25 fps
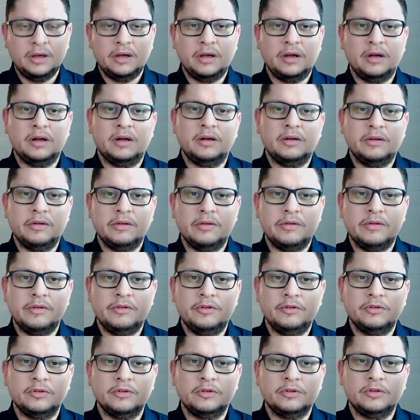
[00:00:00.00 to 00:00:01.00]

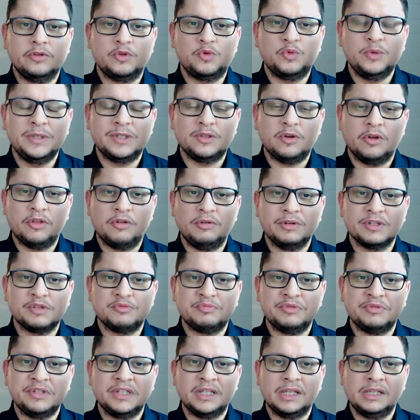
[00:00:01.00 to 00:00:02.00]
the Swiss authorized
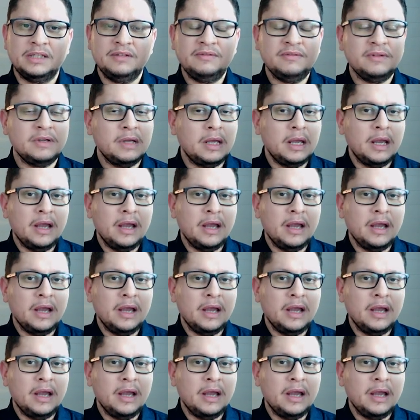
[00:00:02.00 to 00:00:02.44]
representative,